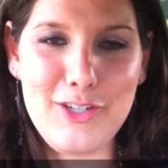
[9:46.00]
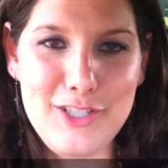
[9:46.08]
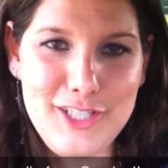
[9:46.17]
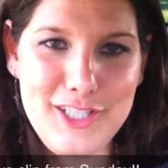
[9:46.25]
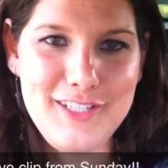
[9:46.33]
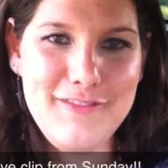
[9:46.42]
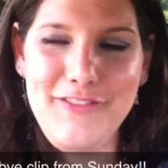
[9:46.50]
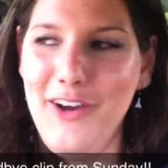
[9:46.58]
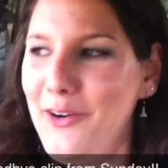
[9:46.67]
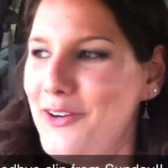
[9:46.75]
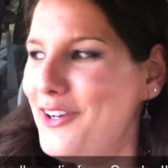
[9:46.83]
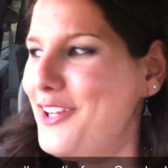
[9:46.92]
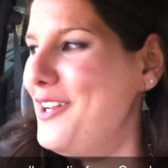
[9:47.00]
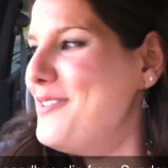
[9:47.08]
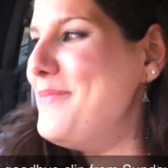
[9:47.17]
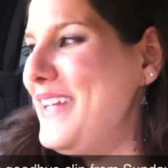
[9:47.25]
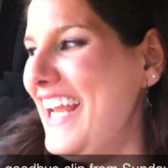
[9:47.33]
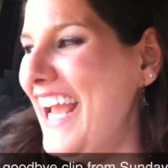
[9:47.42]
The Christian folk are going
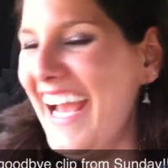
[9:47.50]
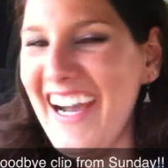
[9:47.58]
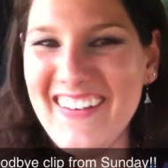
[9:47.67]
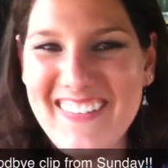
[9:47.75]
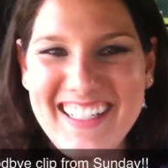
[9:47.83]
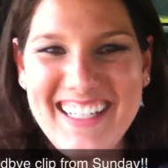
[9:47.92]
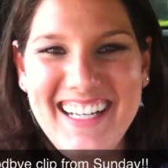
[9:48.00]
to be out.